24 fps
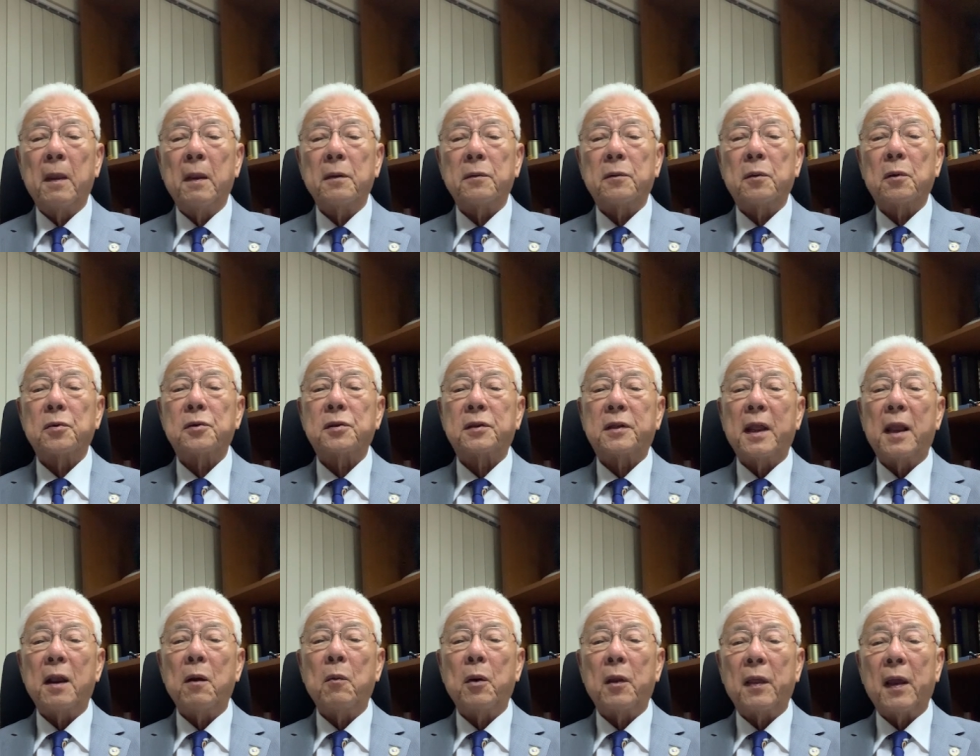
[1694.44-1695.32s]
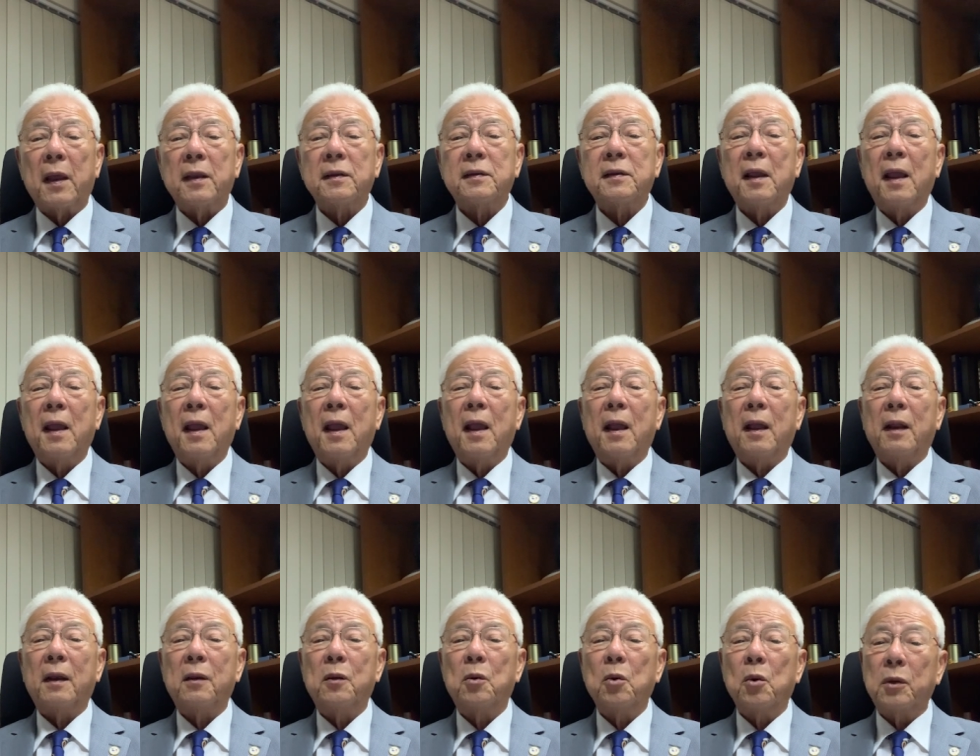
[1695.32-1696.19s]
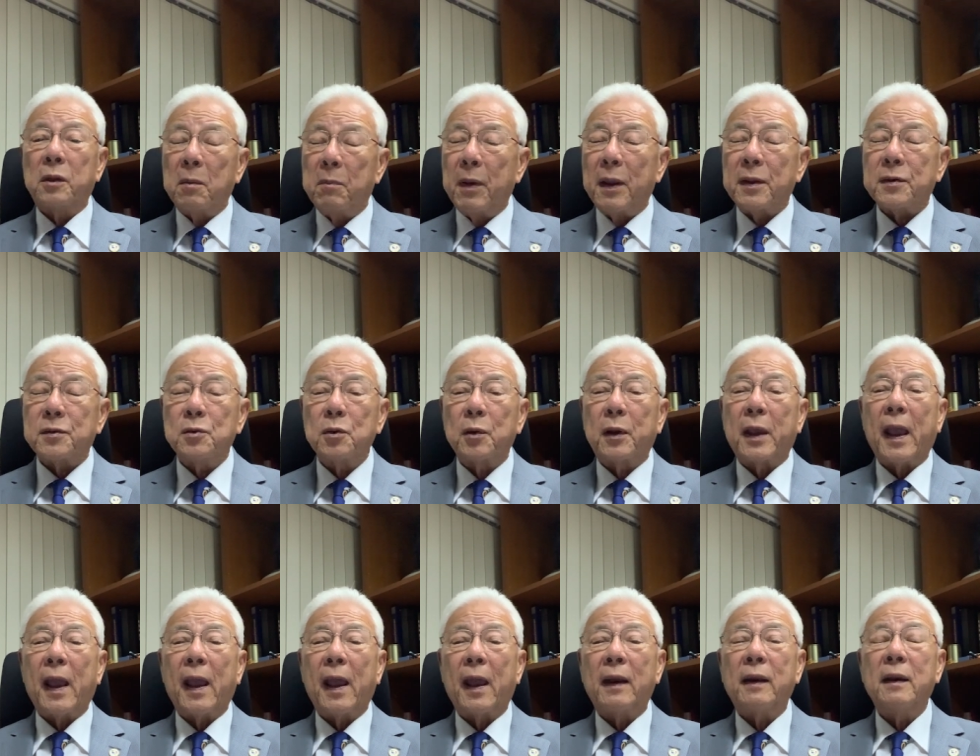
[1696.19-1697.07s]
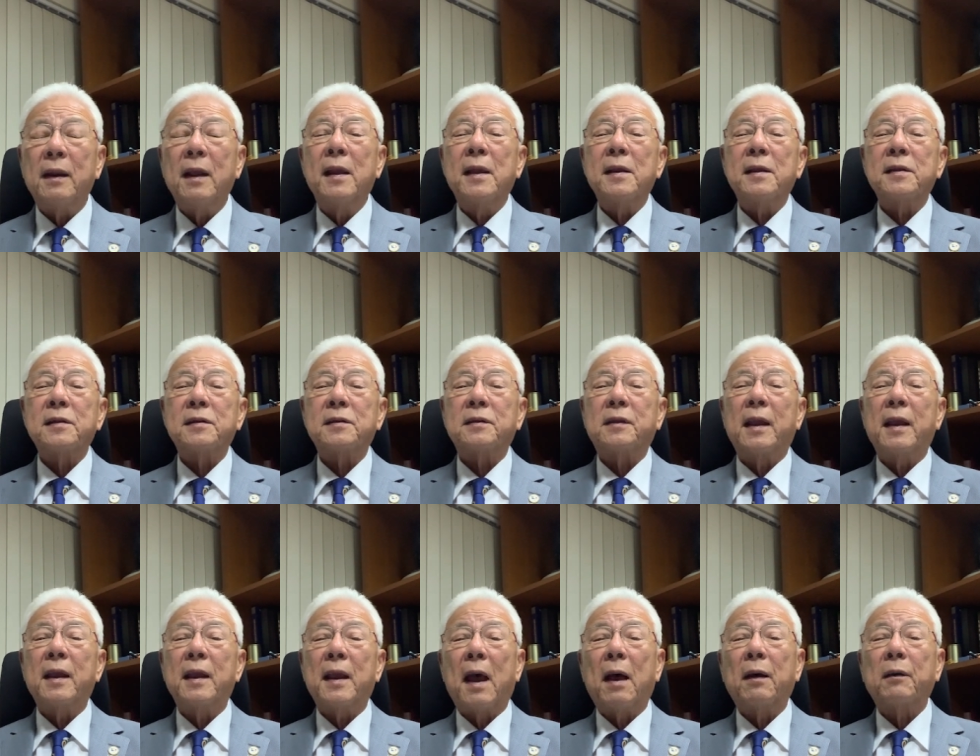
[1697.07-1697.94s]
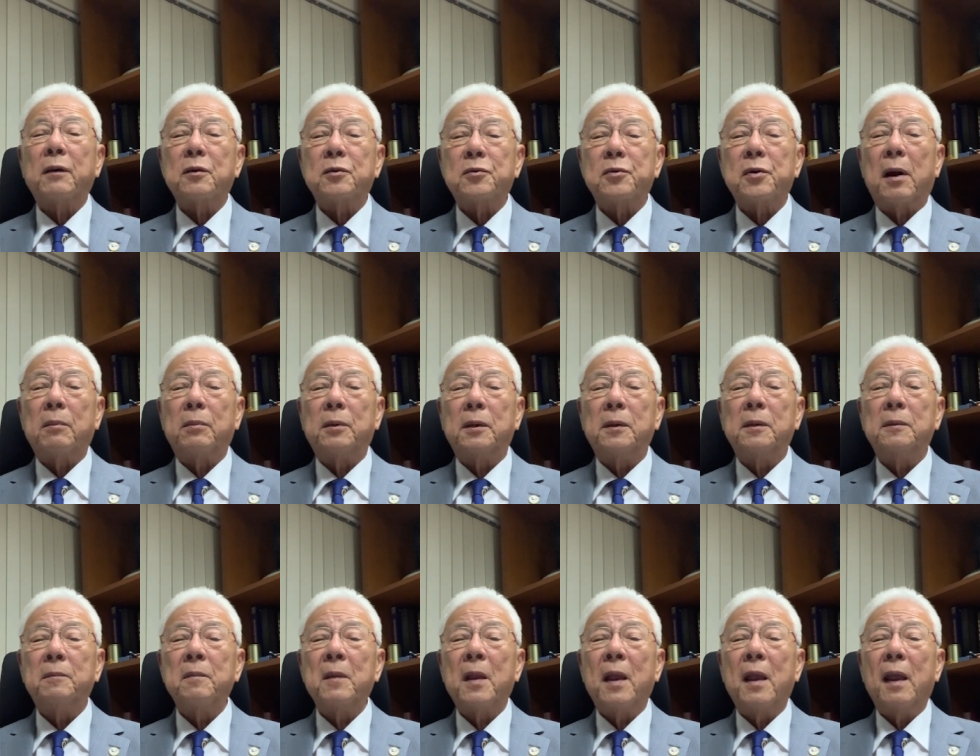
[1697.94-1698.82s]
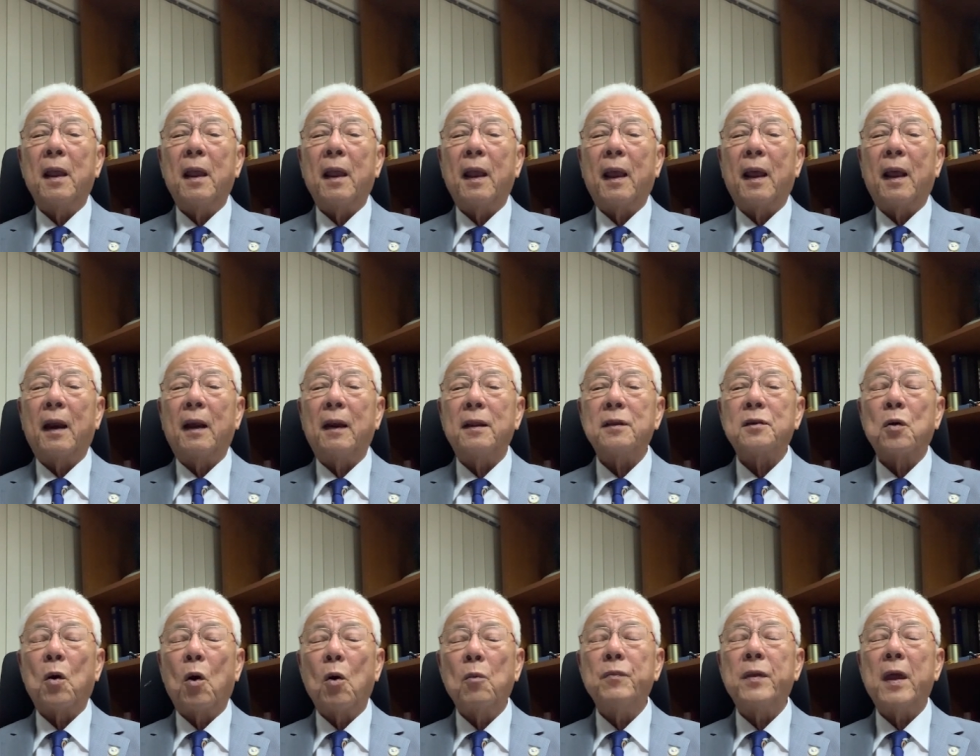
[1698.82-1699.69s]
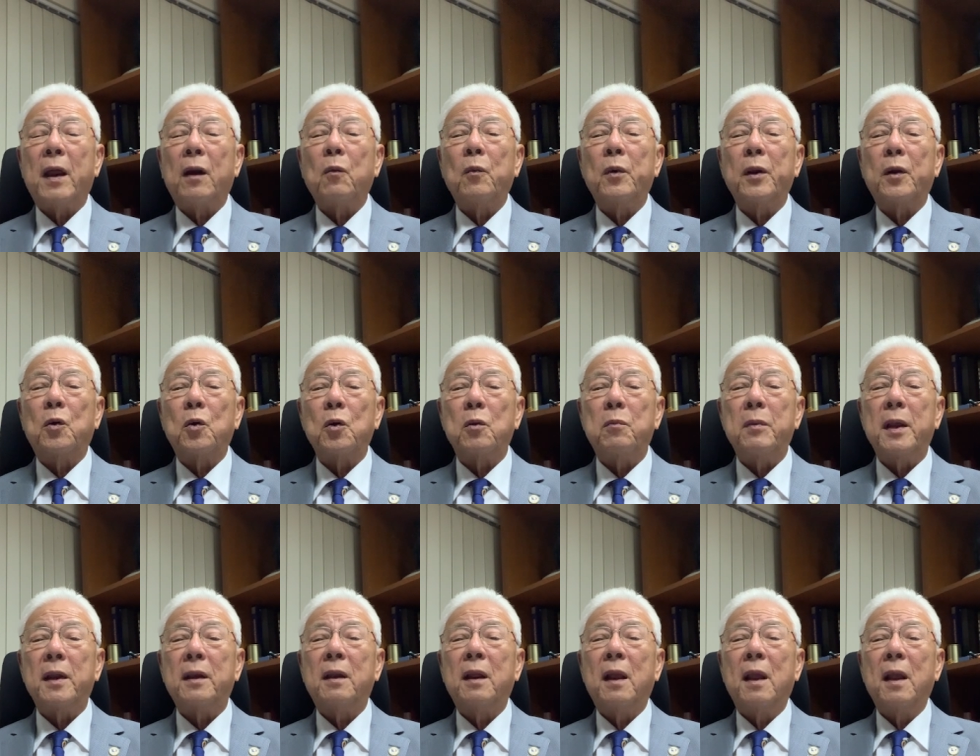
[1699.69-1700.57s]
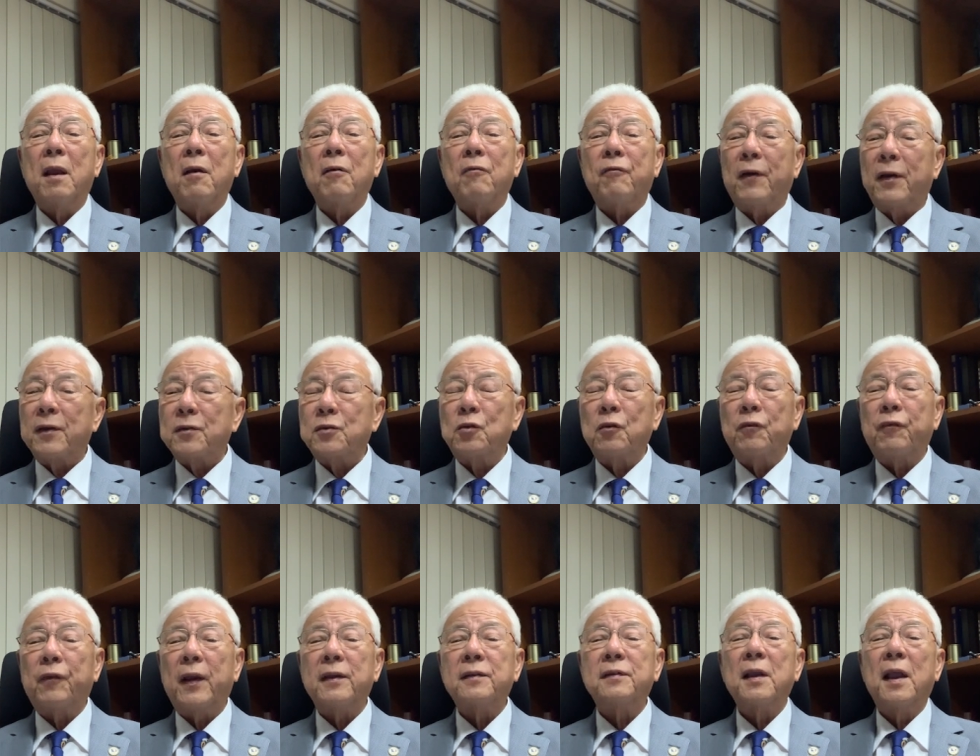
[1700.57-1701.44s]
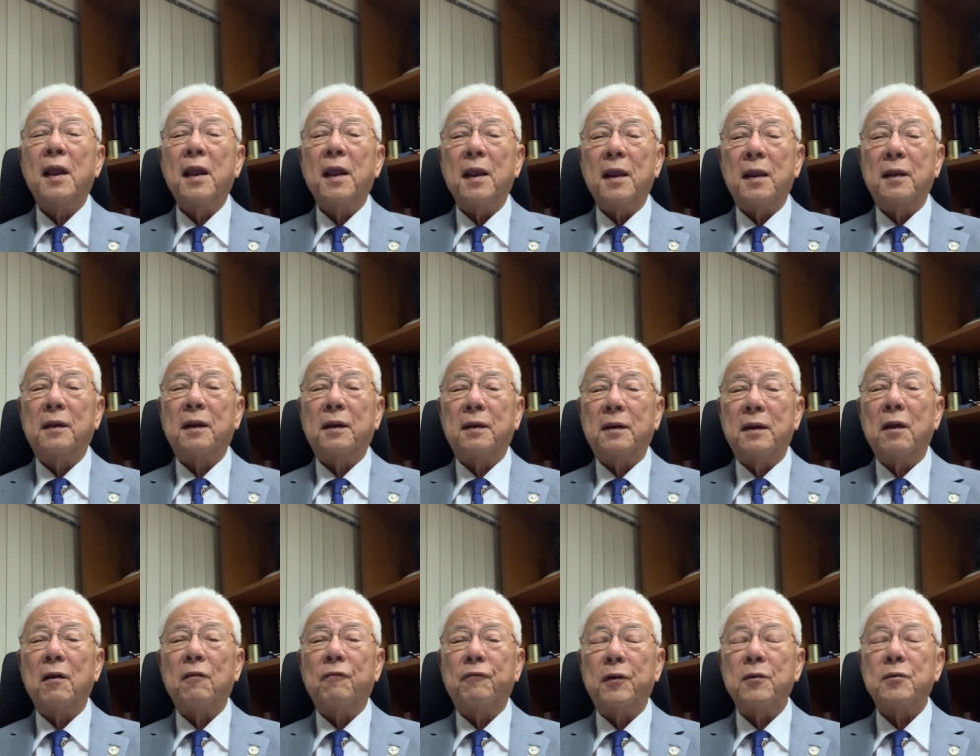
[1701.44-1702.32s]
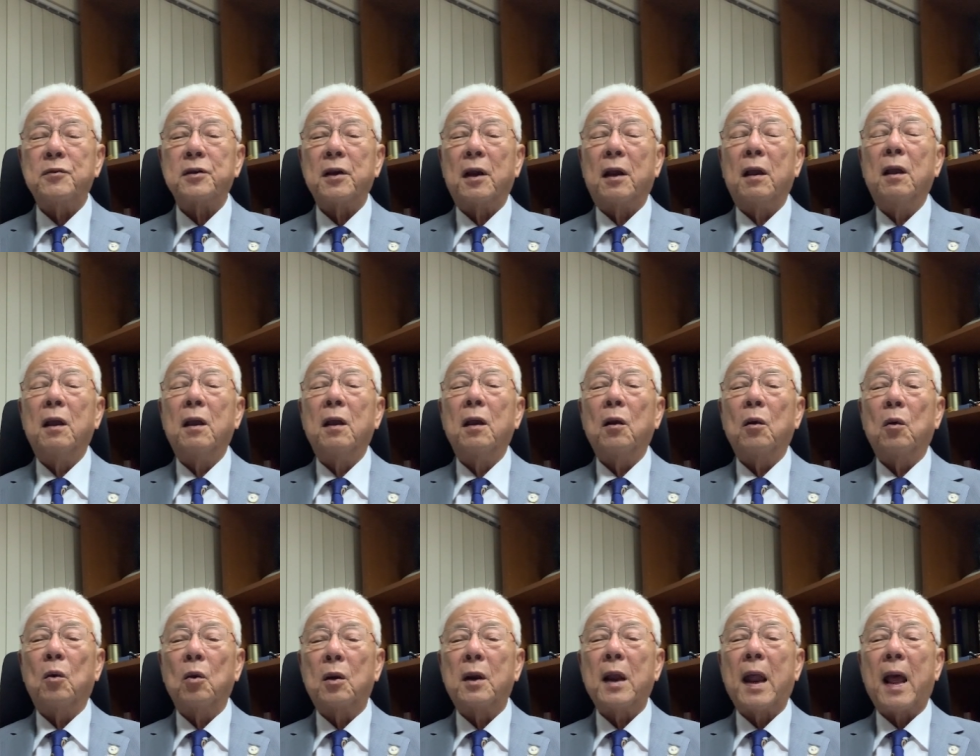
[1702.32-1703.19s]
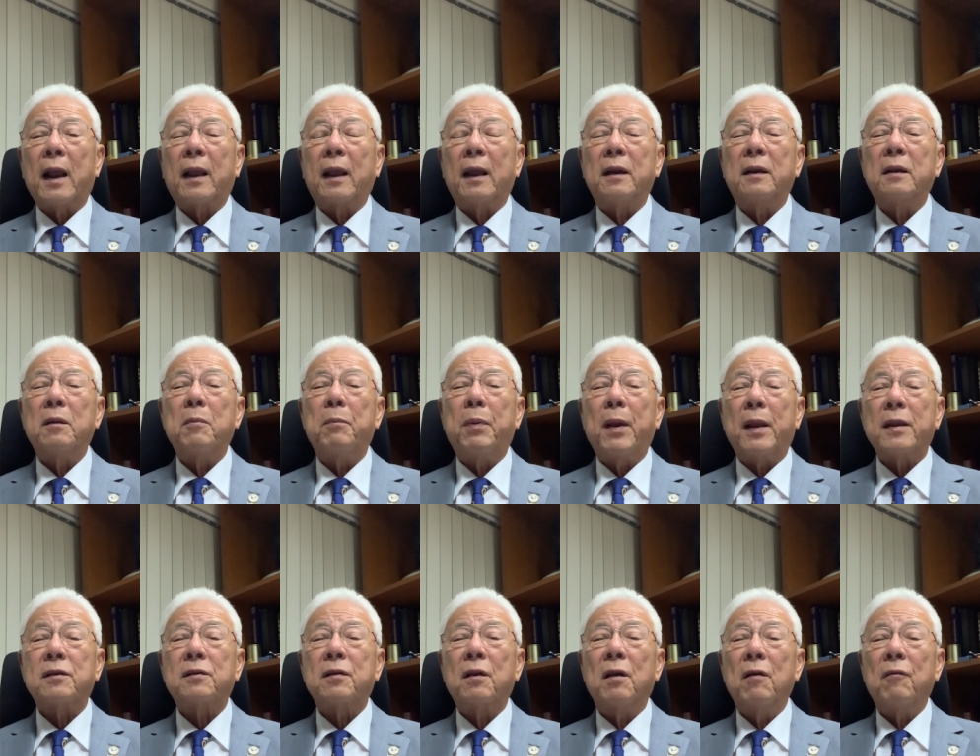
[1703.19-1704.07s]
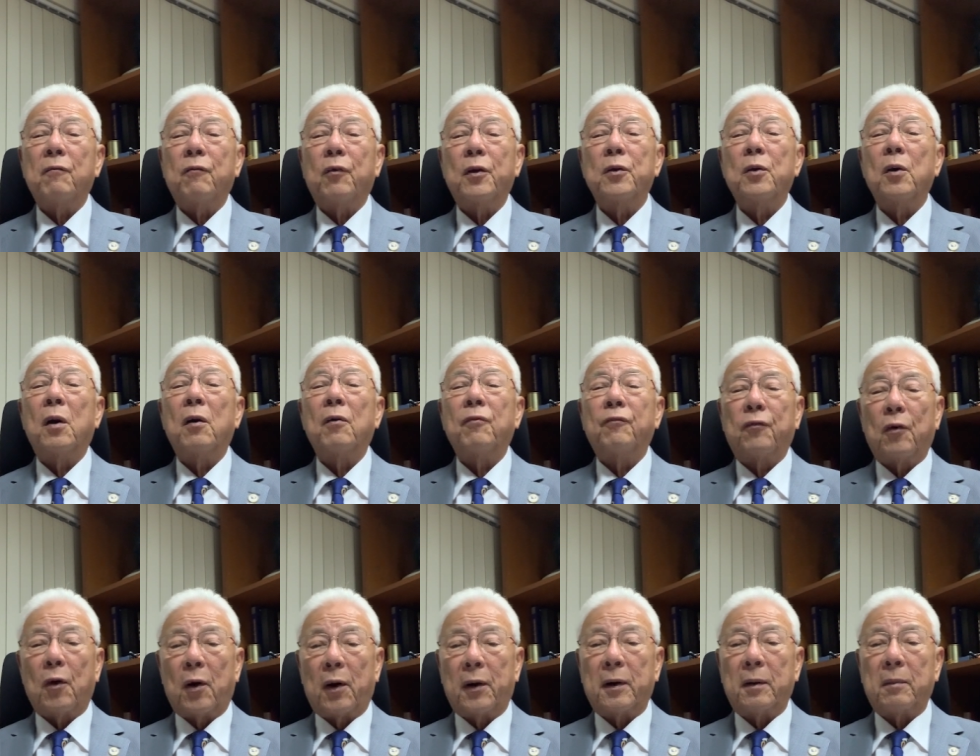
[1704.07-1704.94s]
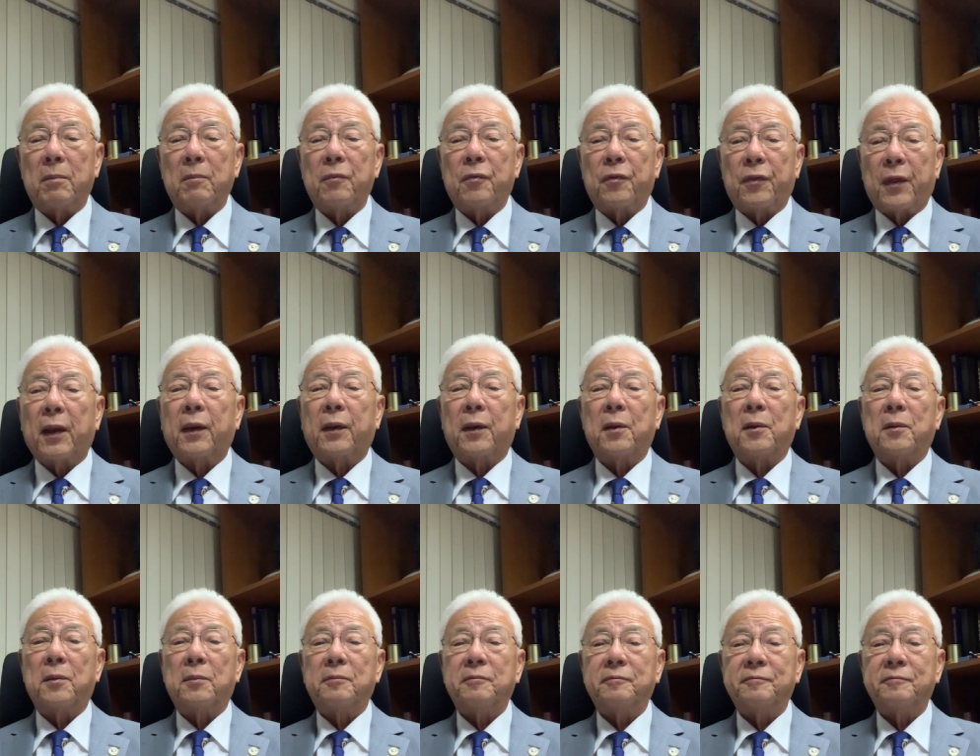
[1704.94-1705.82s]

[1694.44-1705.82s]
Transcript: So stay with us, do the best you can, stay out of trouble, and let's hope that we could meet face to face in the near future. Good luck and the best for your forum. Thank you.